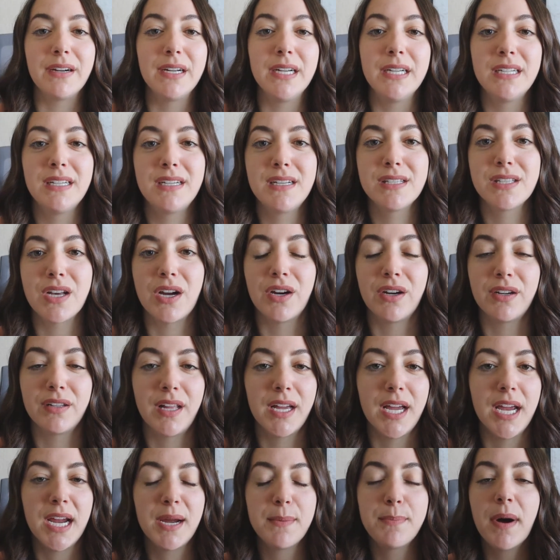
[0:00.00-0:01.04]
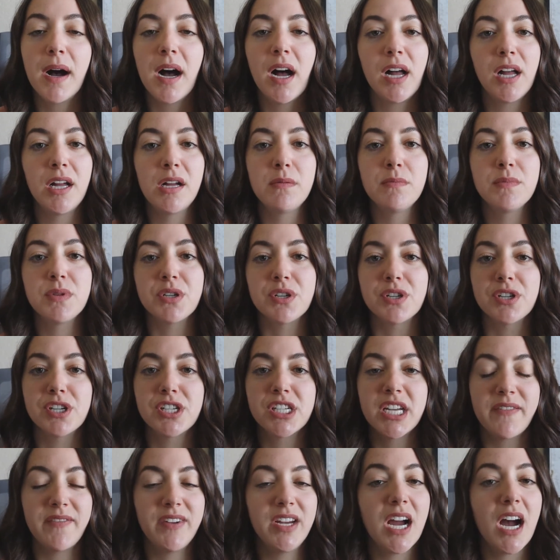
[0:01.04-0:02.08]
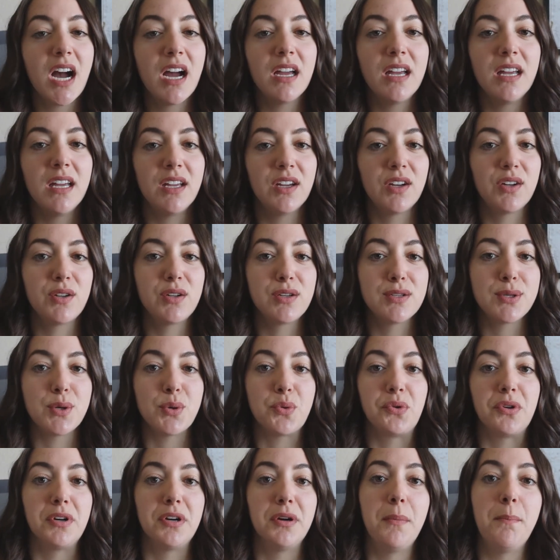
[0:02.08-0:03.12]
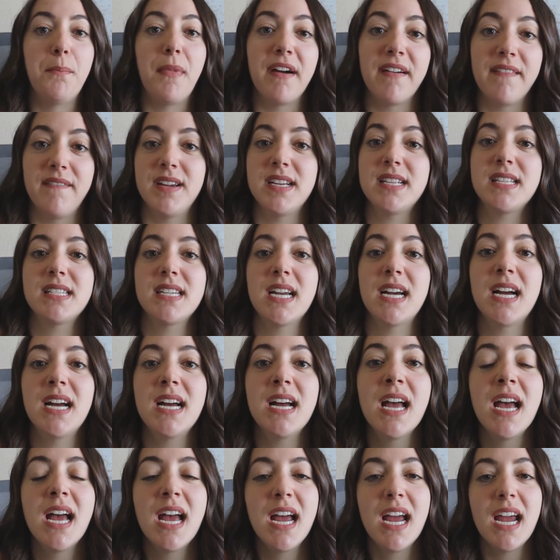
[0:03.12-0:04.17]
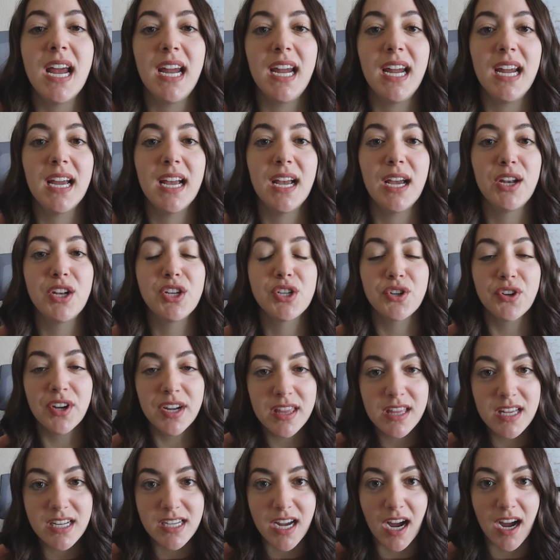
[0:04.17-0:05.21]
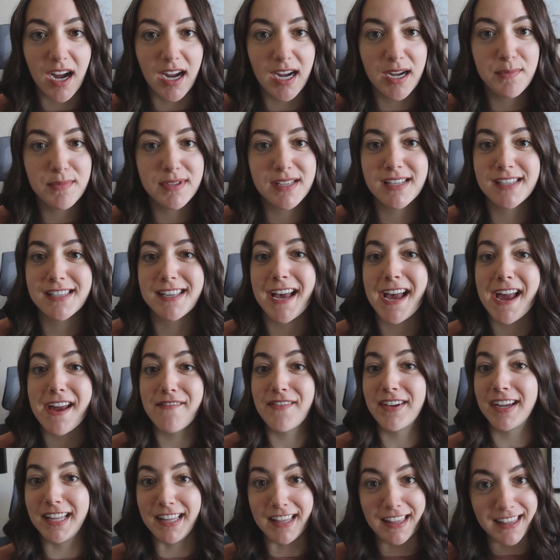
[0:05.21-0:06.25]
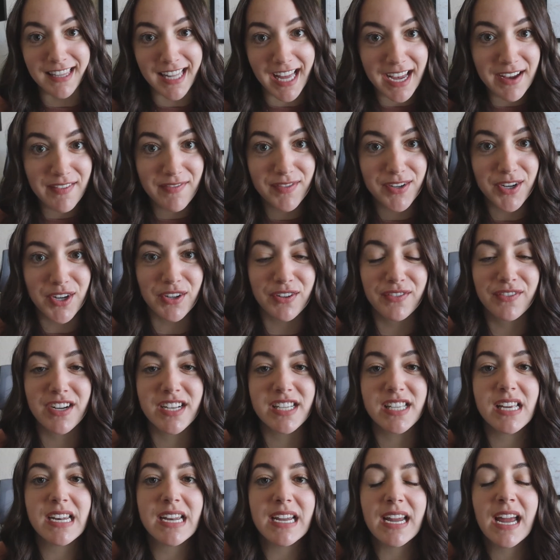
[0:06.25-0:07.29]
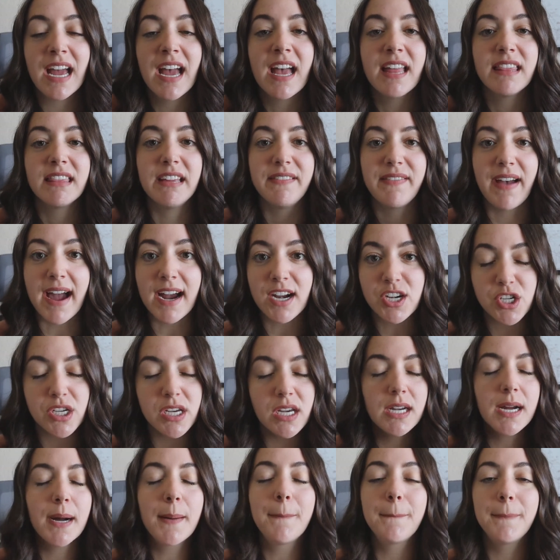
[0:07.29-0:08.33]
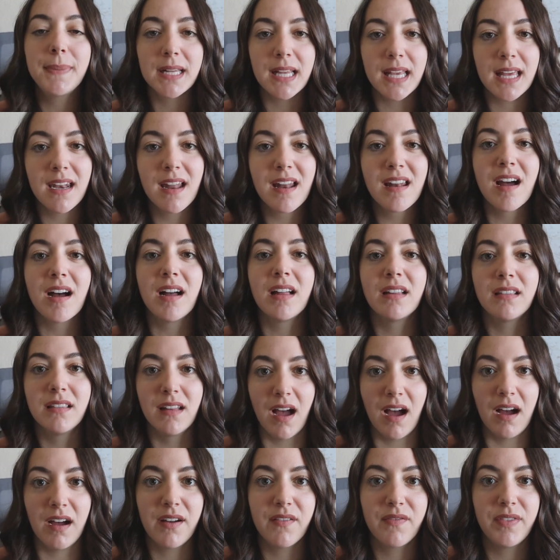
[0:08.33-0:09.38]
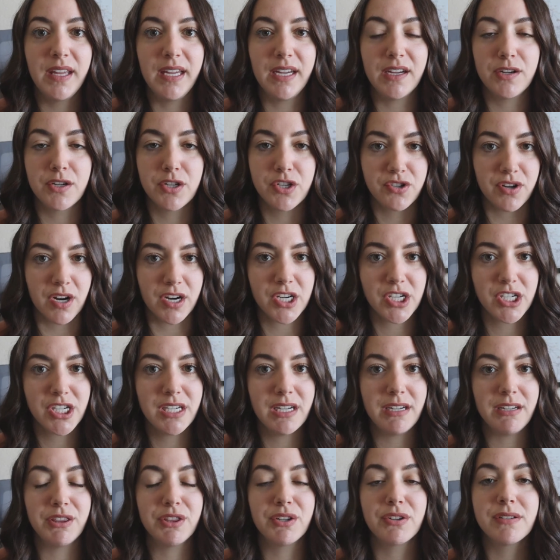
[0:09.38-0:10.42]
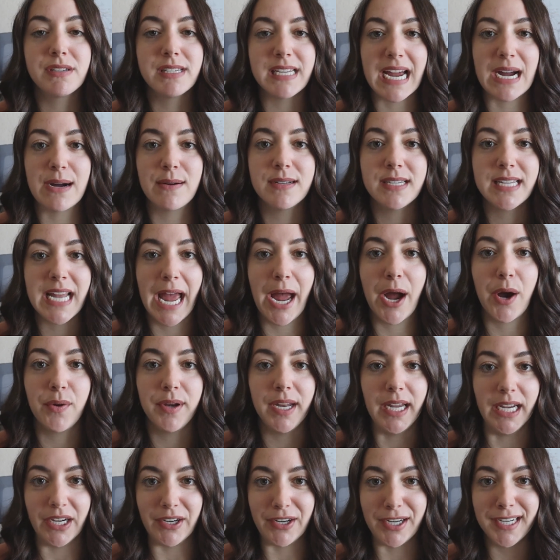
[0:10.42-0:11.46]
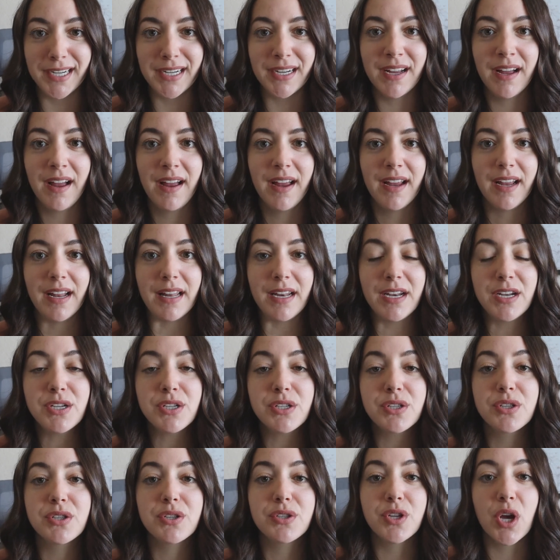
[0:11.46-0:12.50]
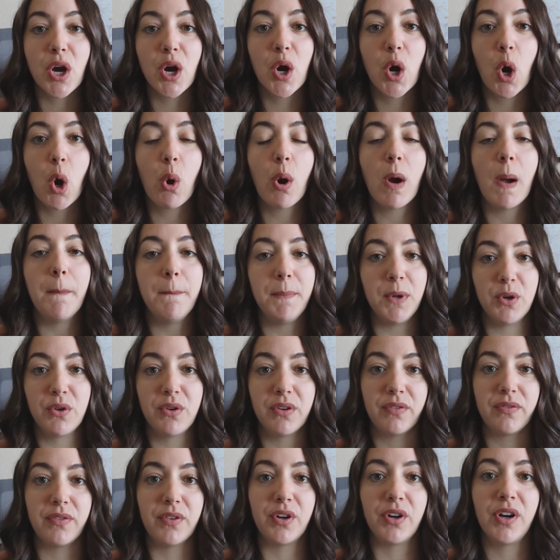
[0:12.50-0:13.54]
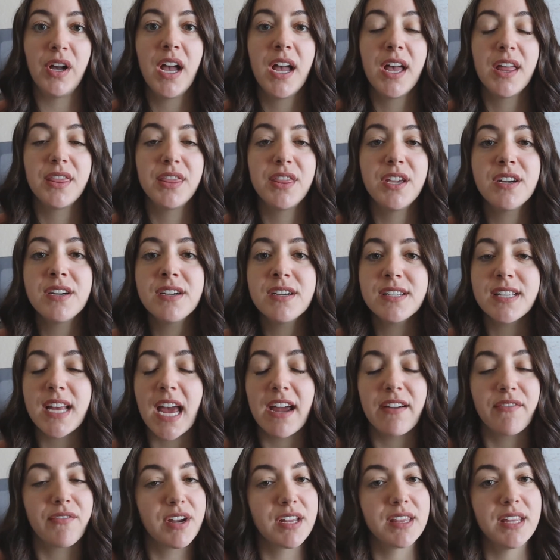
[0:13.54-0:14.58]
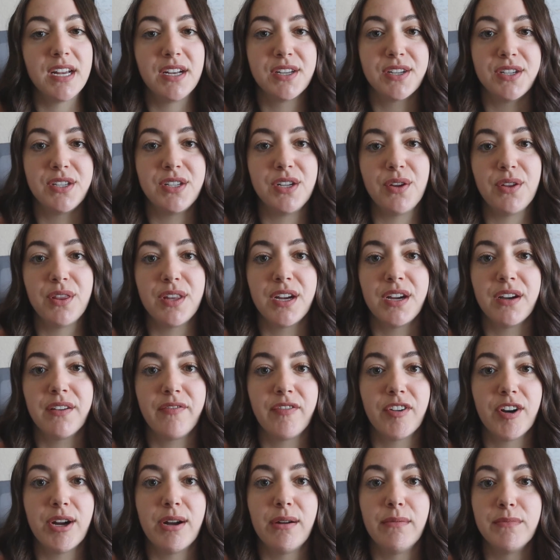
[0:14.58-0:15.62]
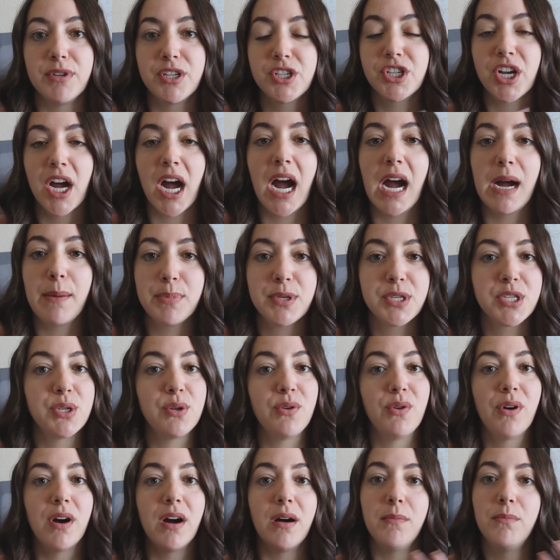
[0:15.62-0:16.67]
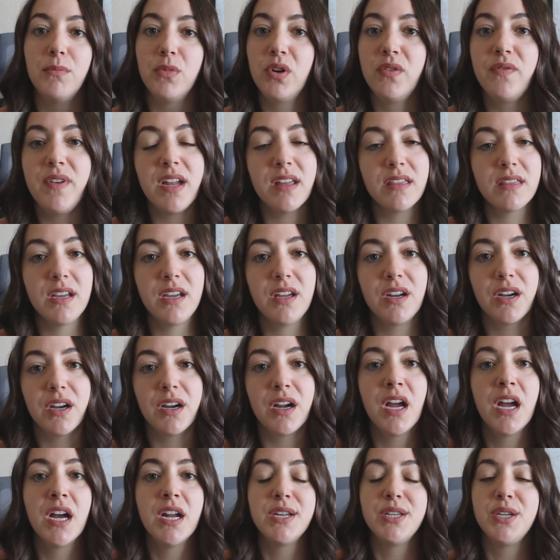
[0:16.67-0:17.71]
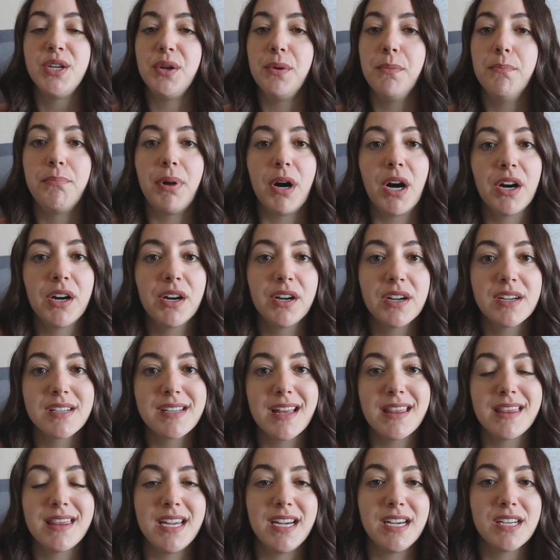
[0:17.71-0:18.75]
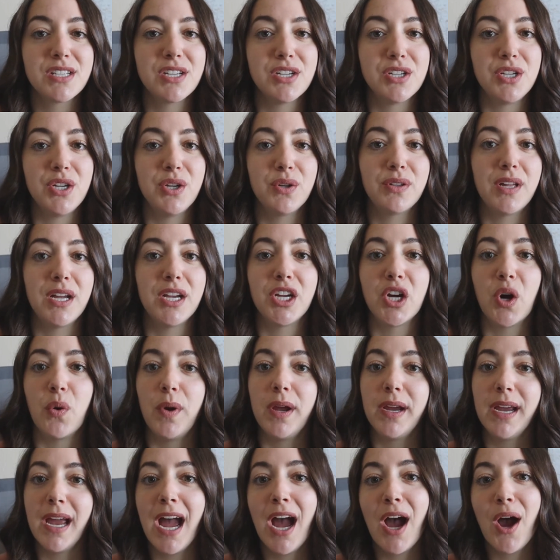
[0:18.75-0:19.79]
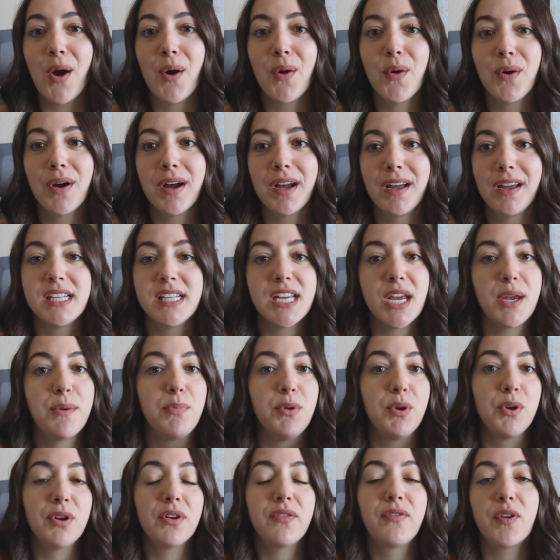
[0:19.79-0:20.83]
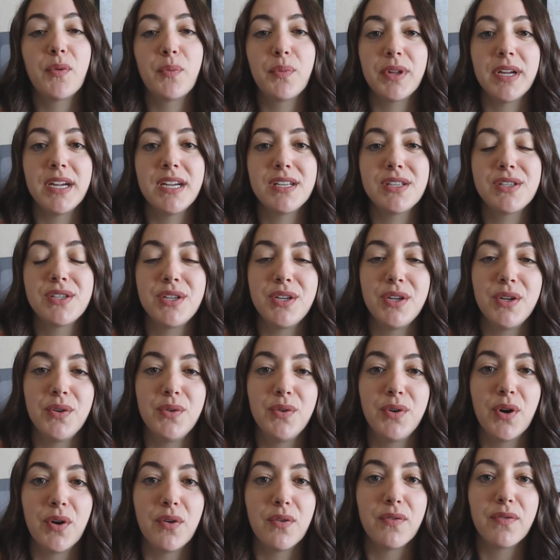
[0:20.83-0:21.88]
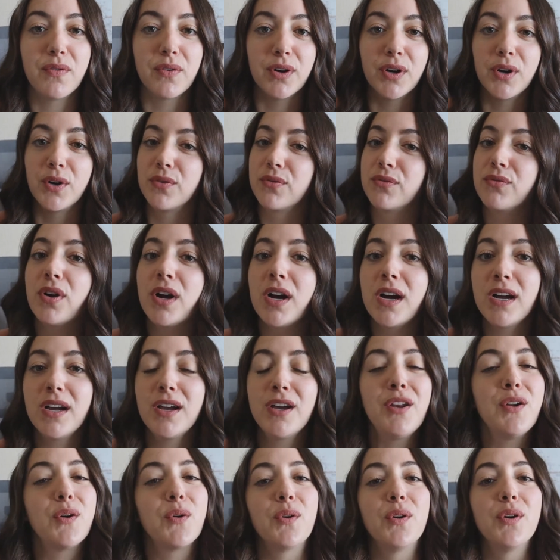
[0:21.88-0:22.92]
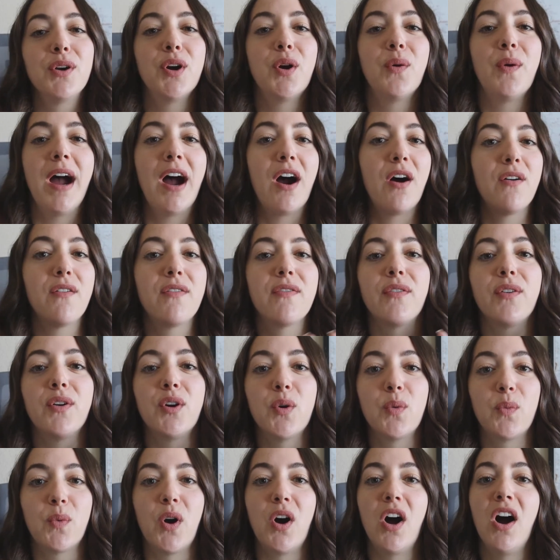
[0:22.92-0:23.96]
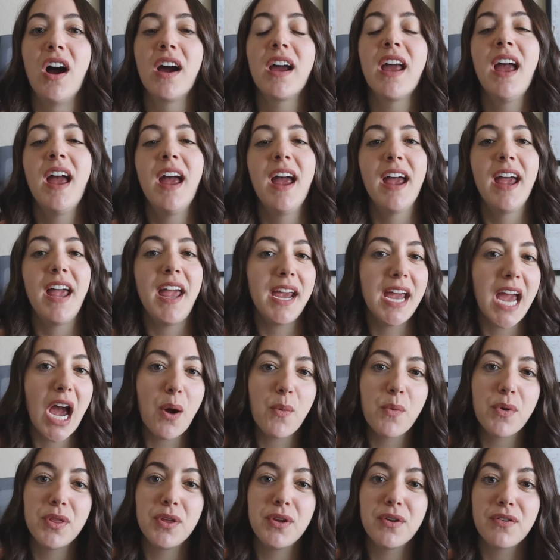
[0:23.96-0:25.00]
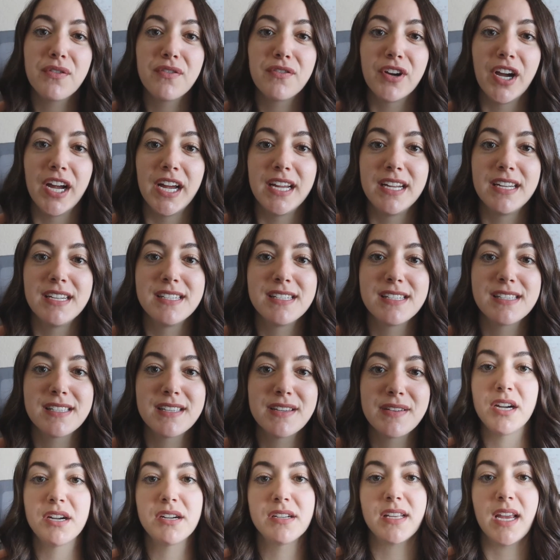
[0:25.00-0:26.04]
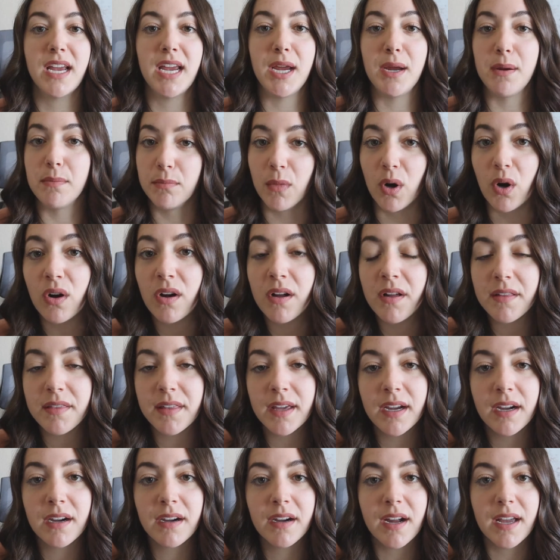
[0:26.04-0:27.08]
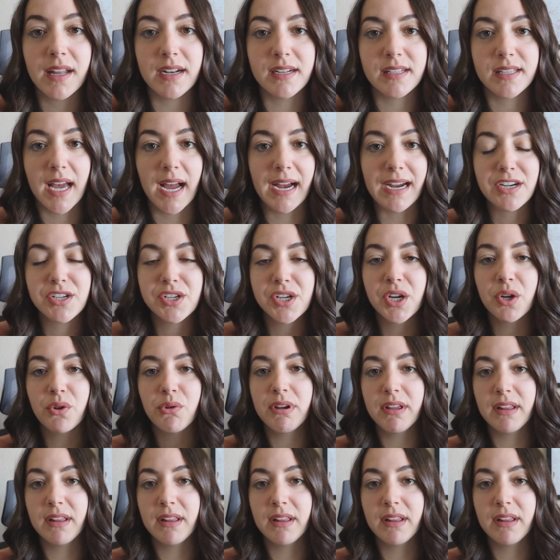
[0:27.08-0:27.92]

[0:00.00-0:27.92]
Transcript: areas are like Palms or Cheviot Hills or Mar Vista, and during the time since I've left Culver City, they've actually completed a lot of the construction in their downtown area, and it is so beautiful. There's everything to do there, from shops to a movie theater to bars and things to do like going out. It's a beautiful place to go for a run or go out for a walk, hang out with your friends. There's a mall there, and it's actually